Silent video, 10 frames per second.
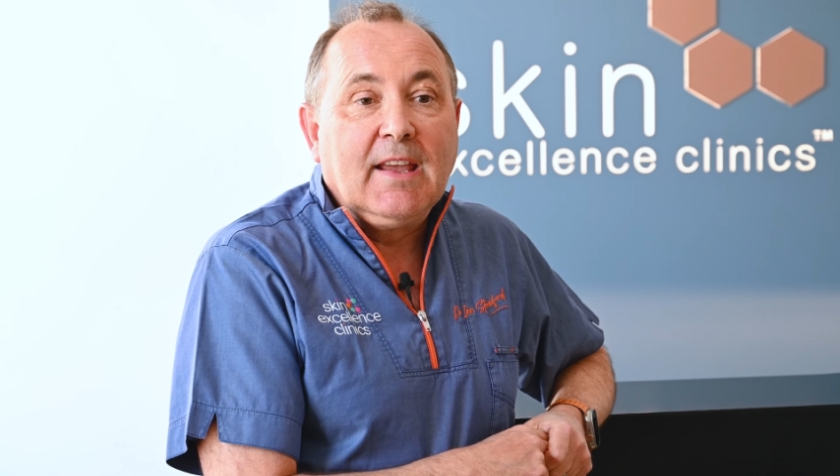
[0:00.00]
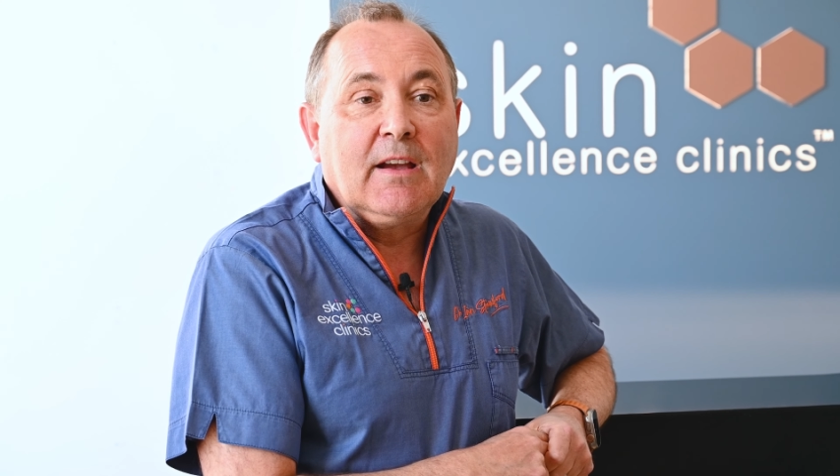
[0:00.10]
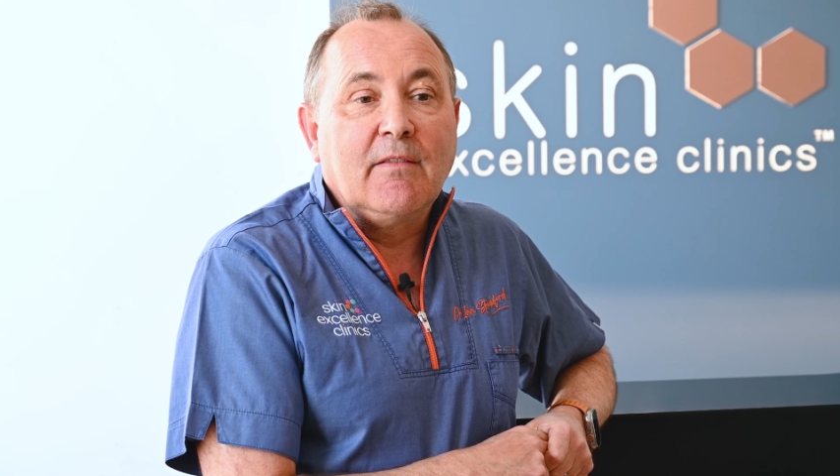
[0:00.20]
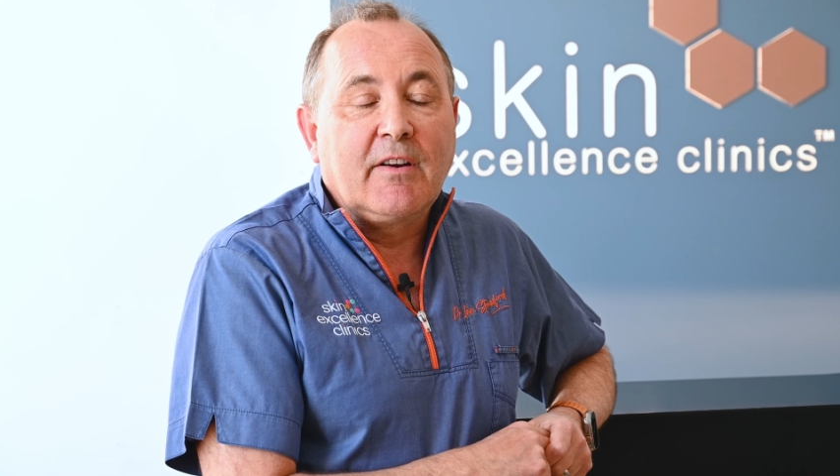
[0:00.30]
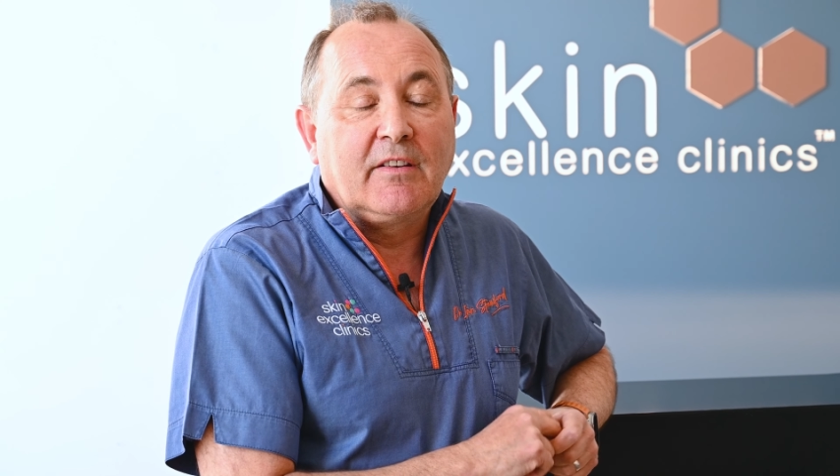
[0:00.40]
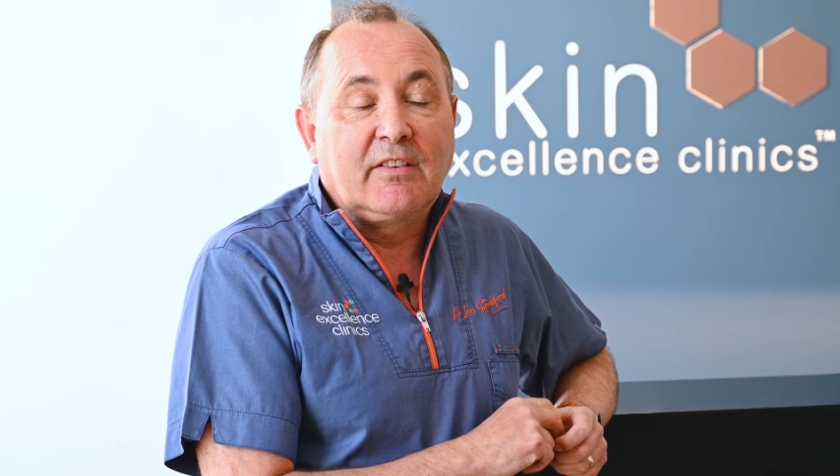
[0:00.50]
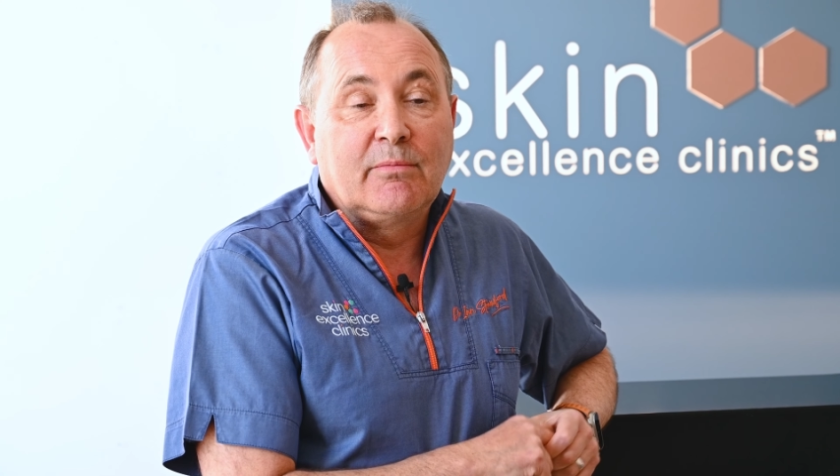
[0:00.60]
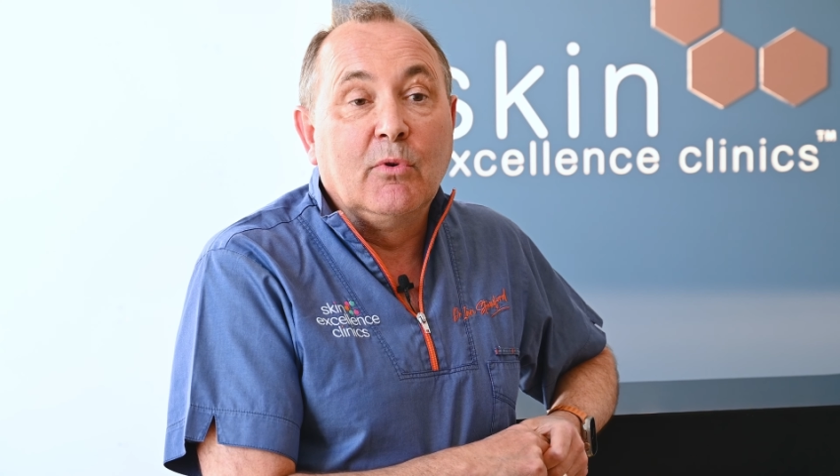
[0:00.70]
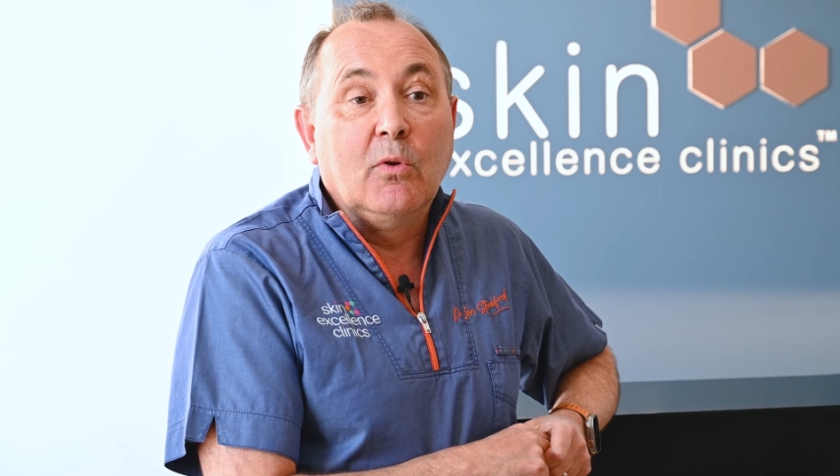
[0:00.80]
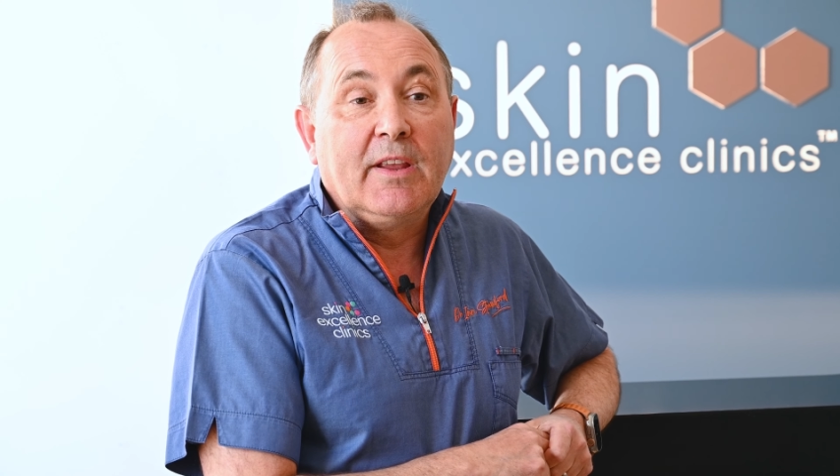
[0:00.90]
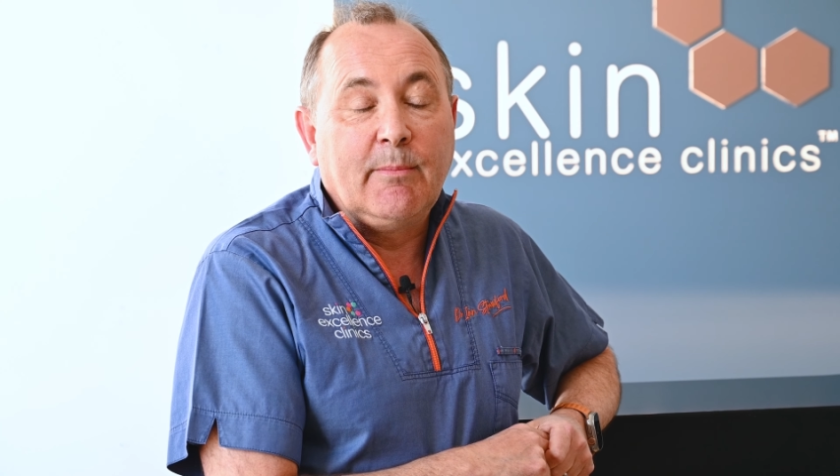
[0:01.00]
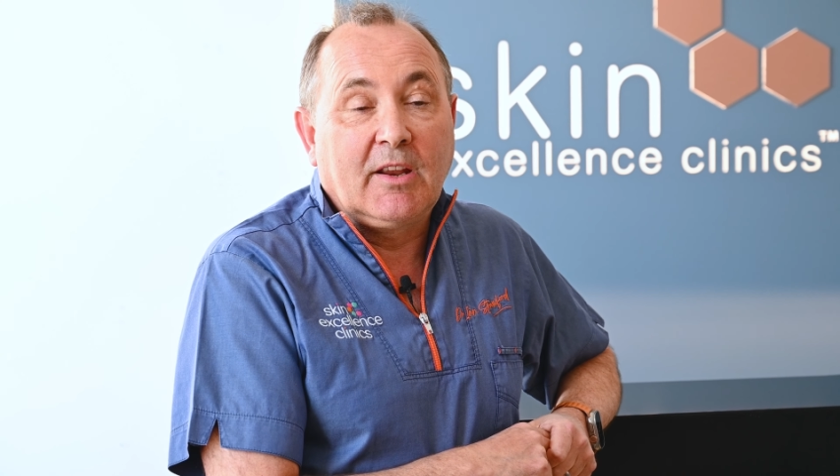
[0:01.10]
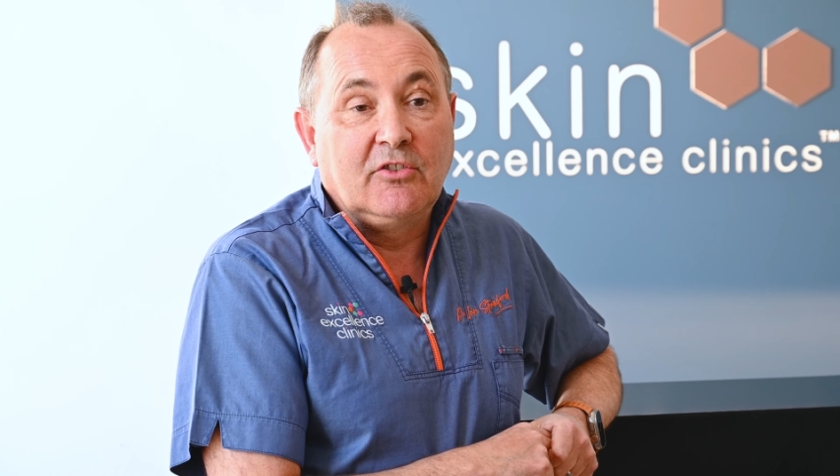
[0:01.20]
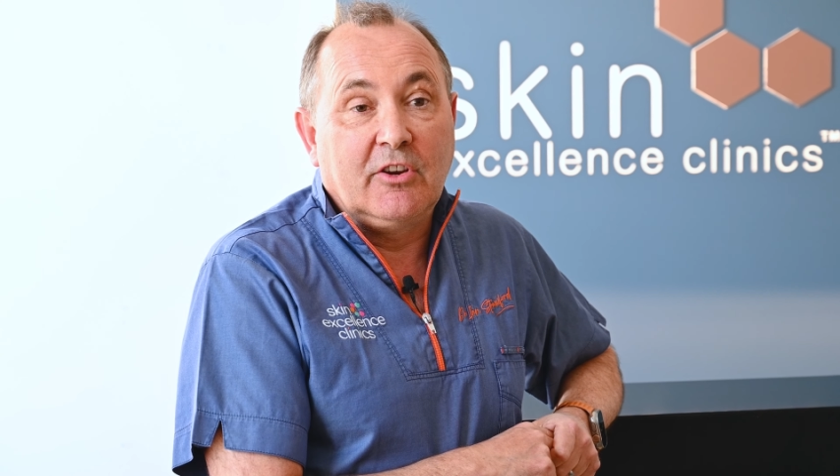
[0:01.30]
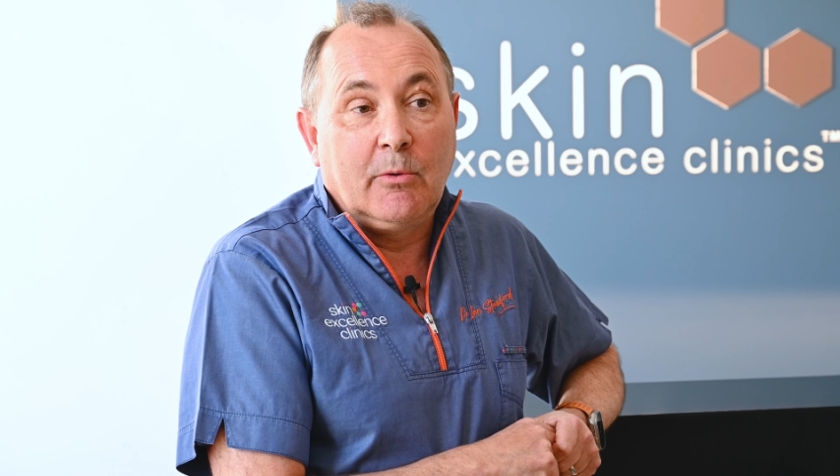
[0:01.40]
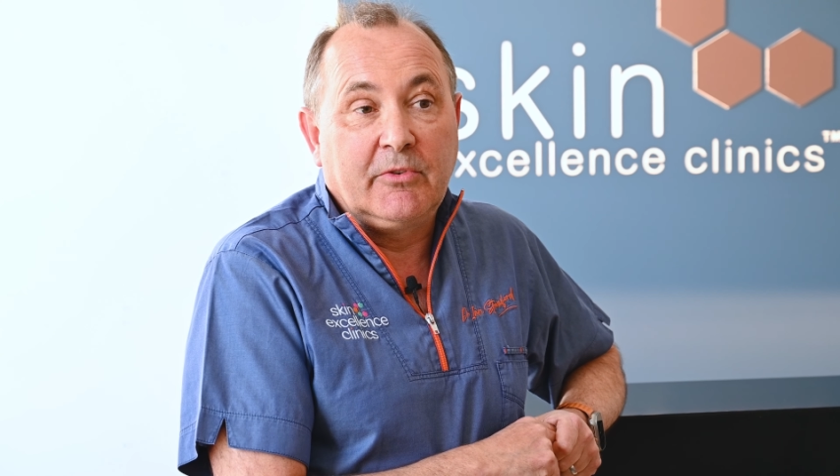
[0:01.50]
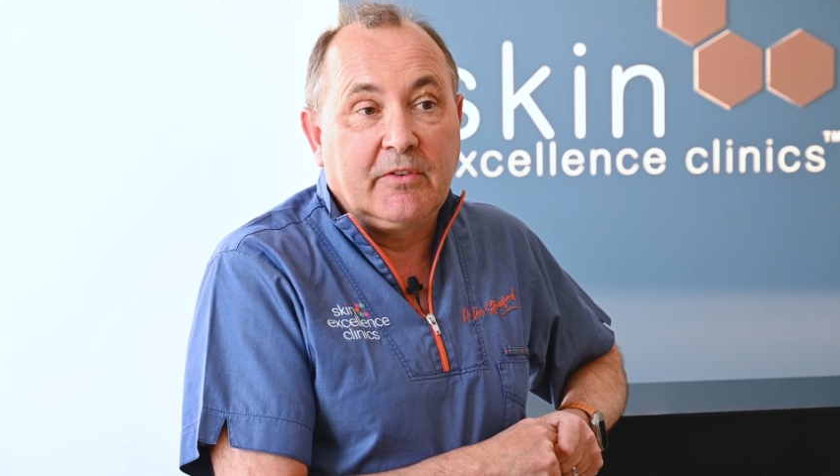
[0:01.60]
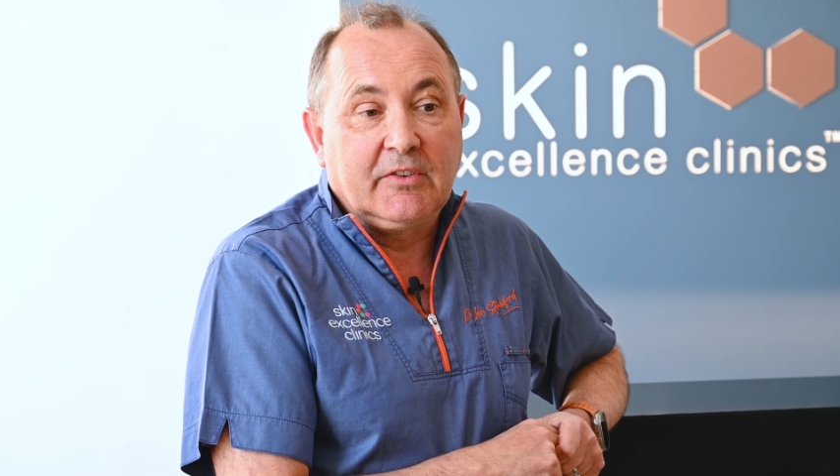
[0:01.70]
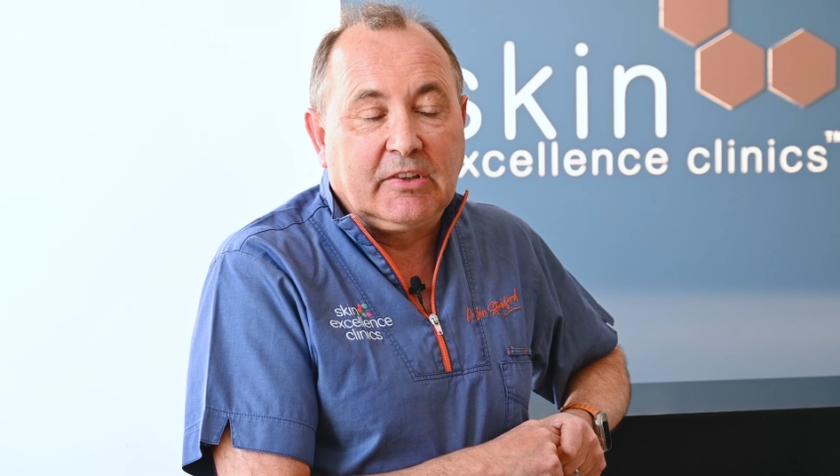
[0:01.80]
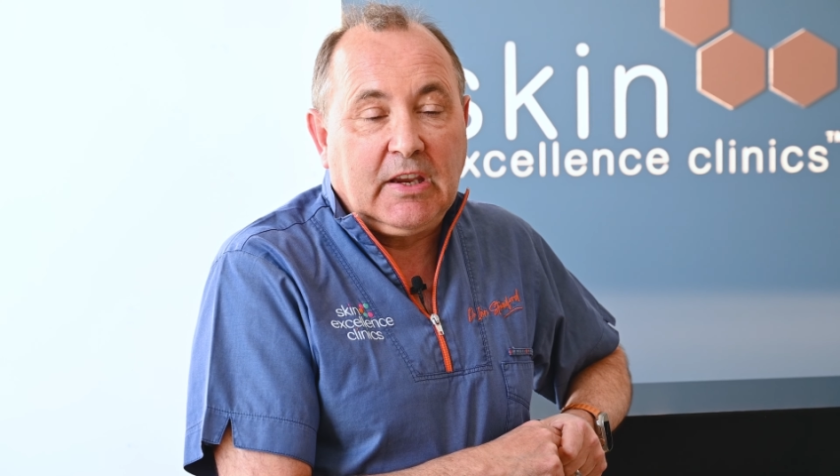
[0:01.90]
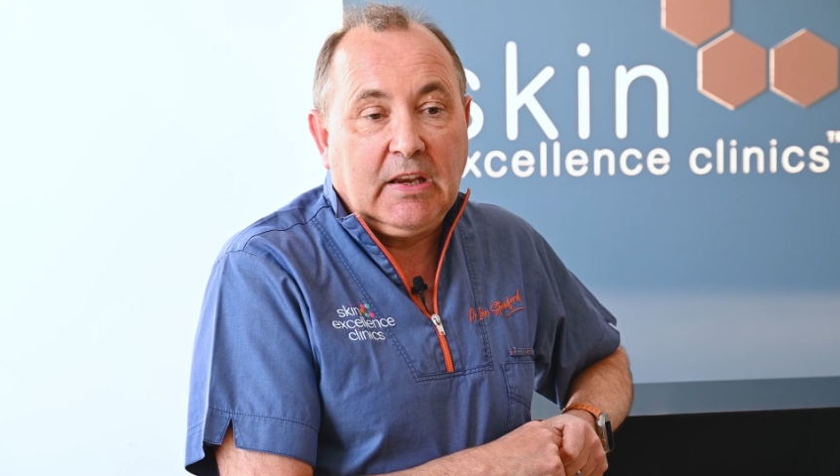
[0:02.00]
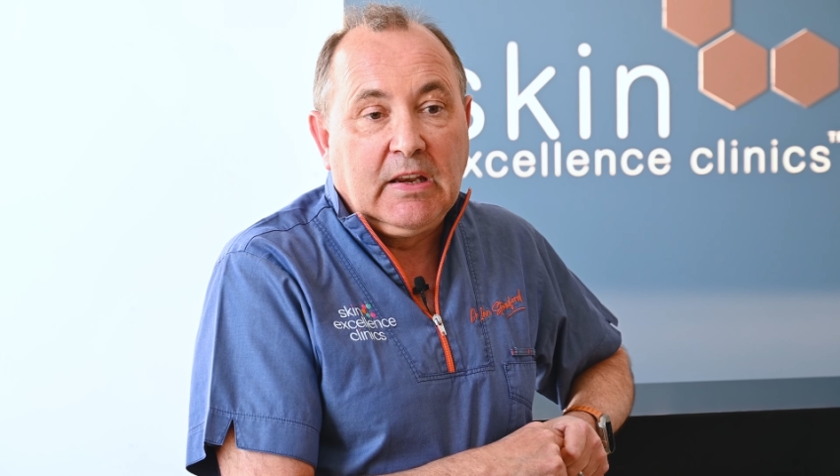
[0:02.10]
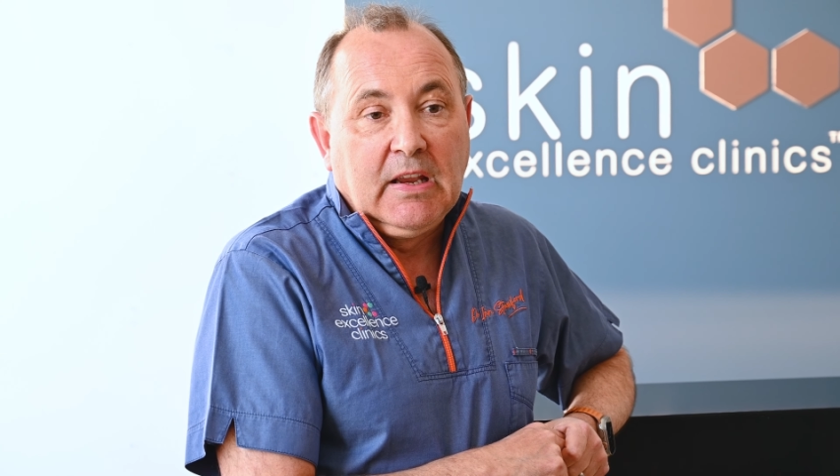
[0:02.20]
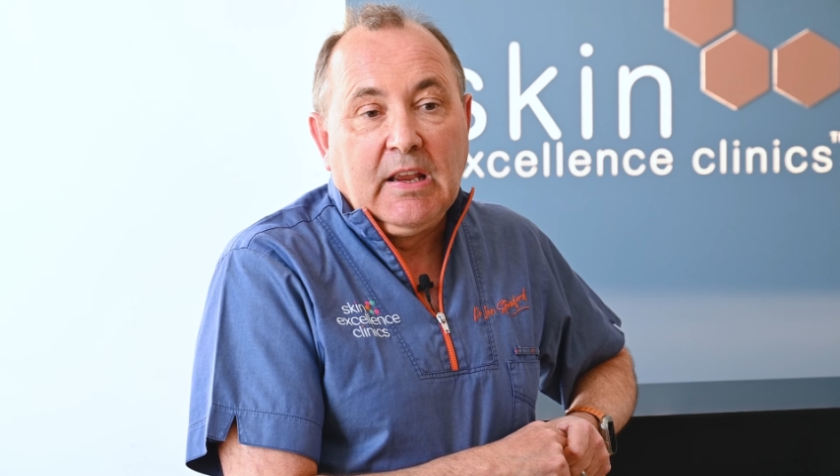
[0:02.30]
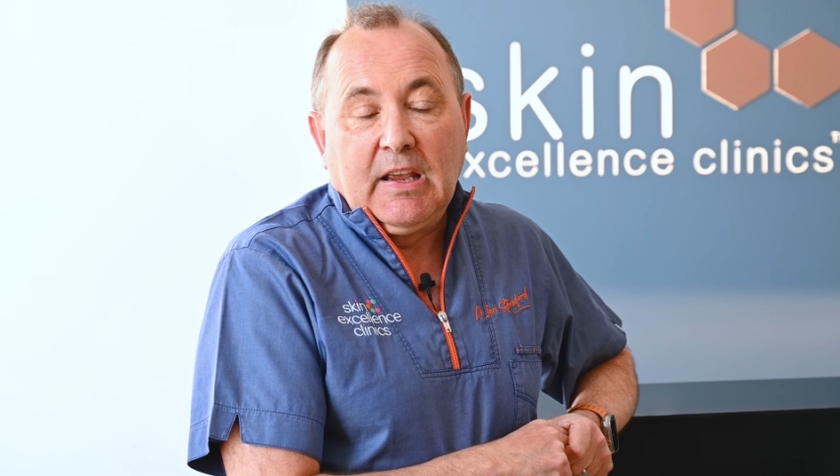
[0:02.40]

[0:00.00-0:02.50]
very small hemangiomas of the skin,